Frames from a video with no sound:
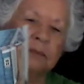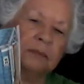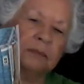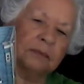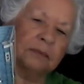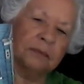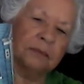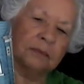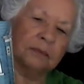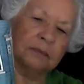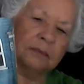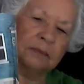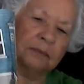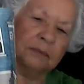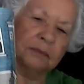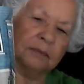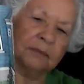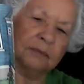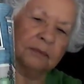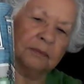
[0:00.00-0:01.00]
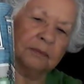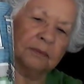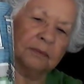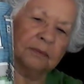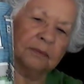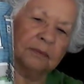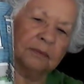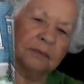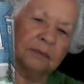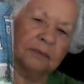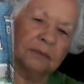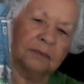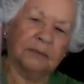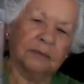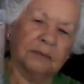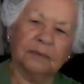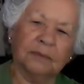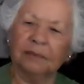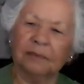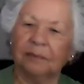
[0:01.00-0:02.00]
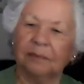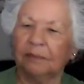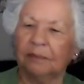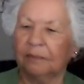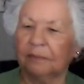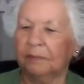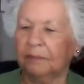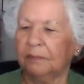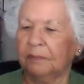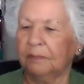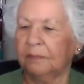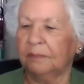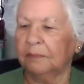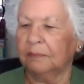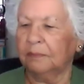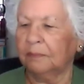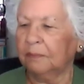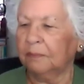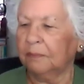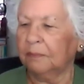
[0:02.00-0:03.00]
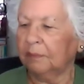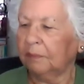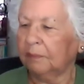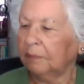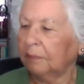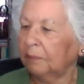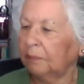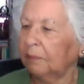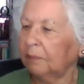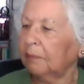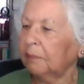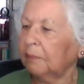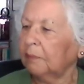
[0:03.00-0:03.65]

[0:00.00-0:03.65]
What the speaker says: No one is speaking in this clip.